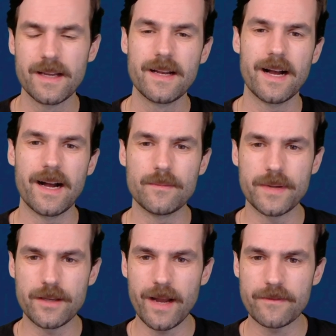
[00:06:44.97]

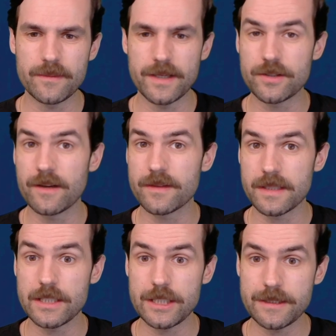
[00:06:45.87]
But you have to make sure you have
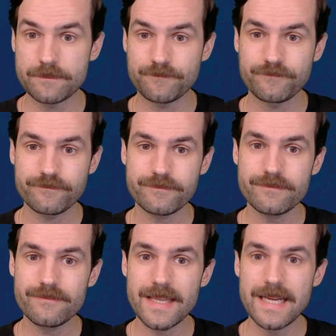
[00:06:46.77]
something good.
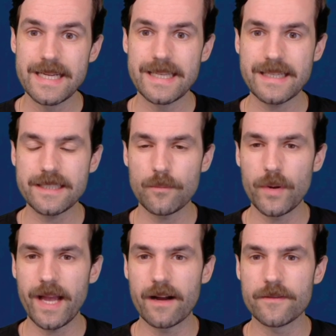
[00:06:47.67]
Next up,
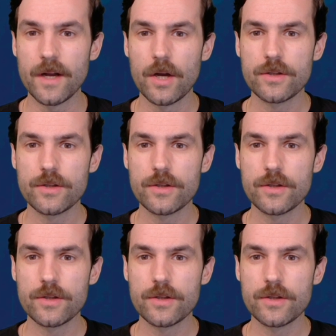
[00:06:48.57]
we have